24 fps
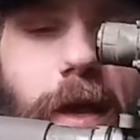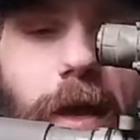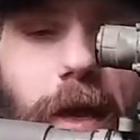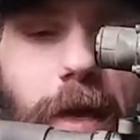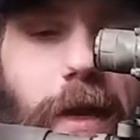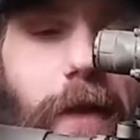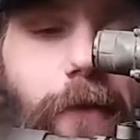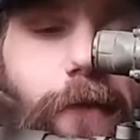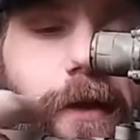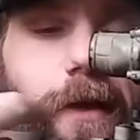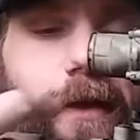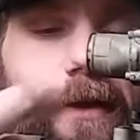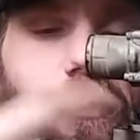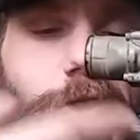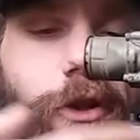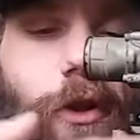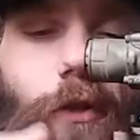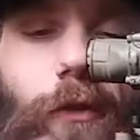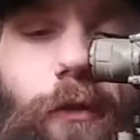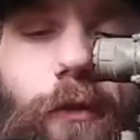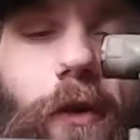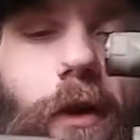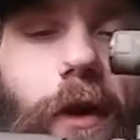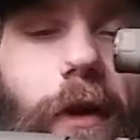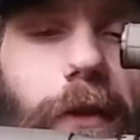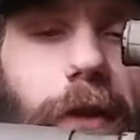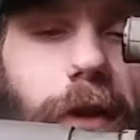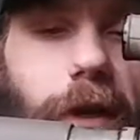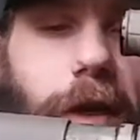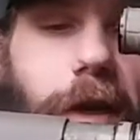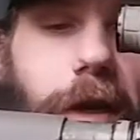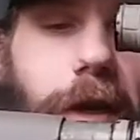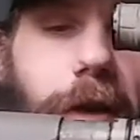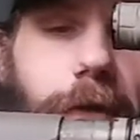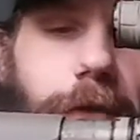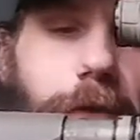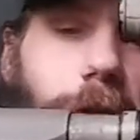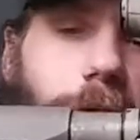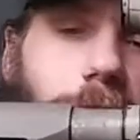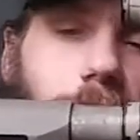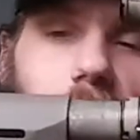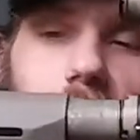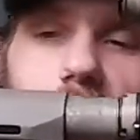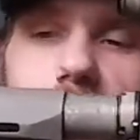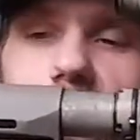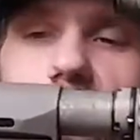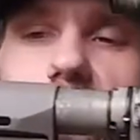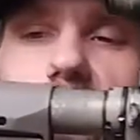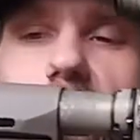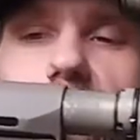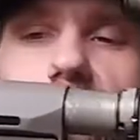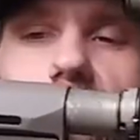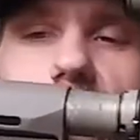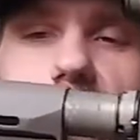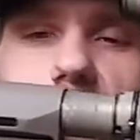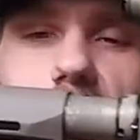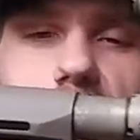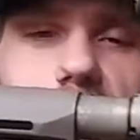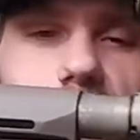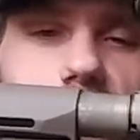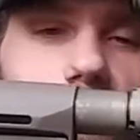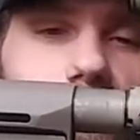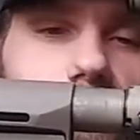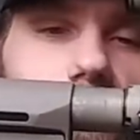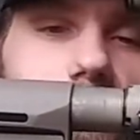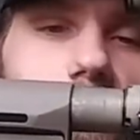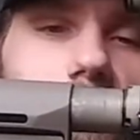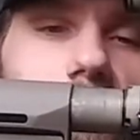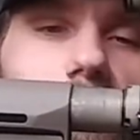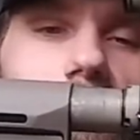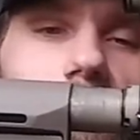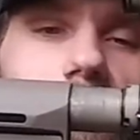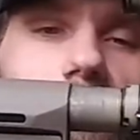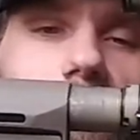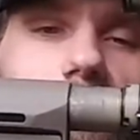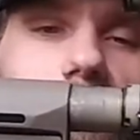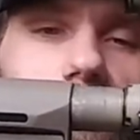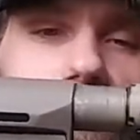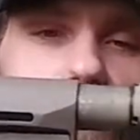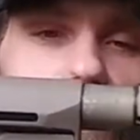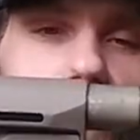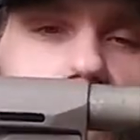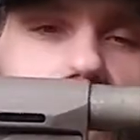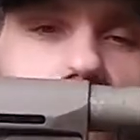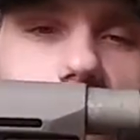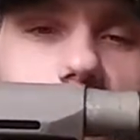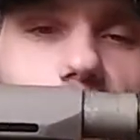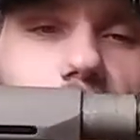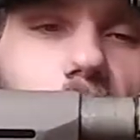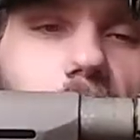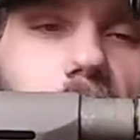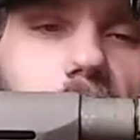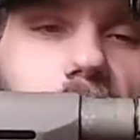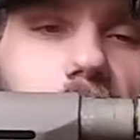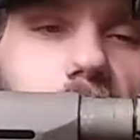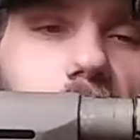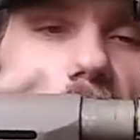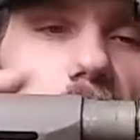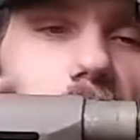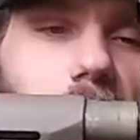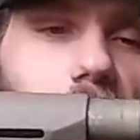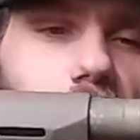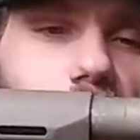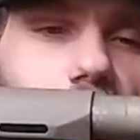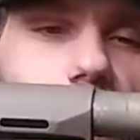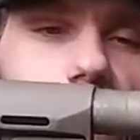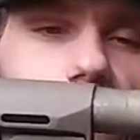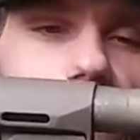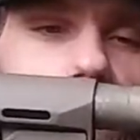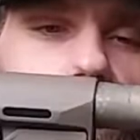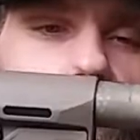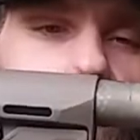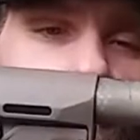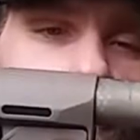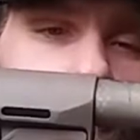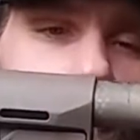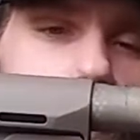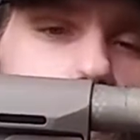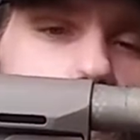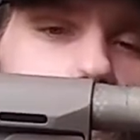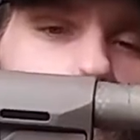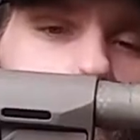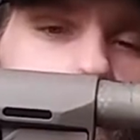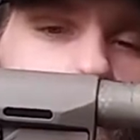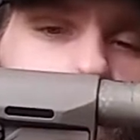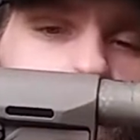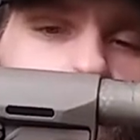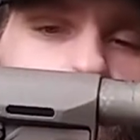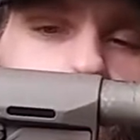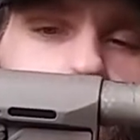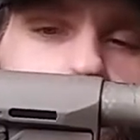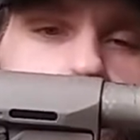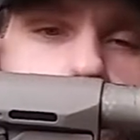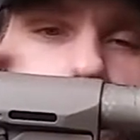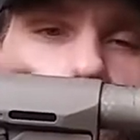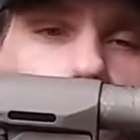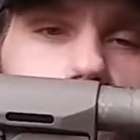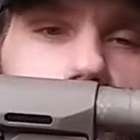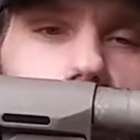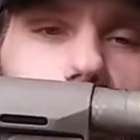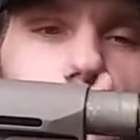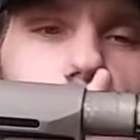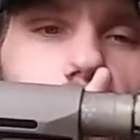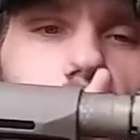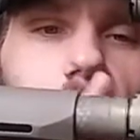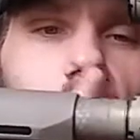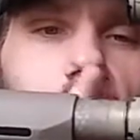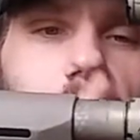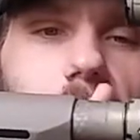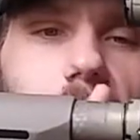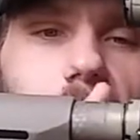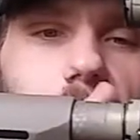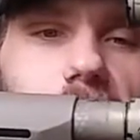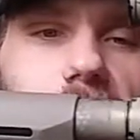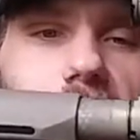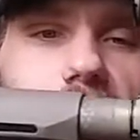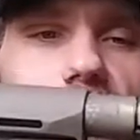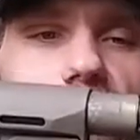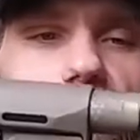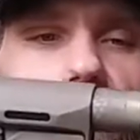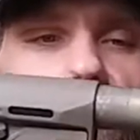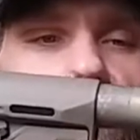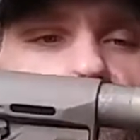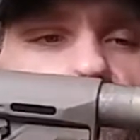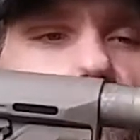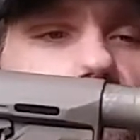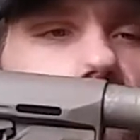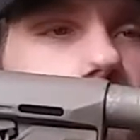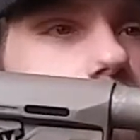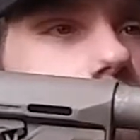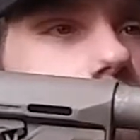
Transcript: and you have to get so far on the gun. If you look, this is out at the first notch on the extension tube,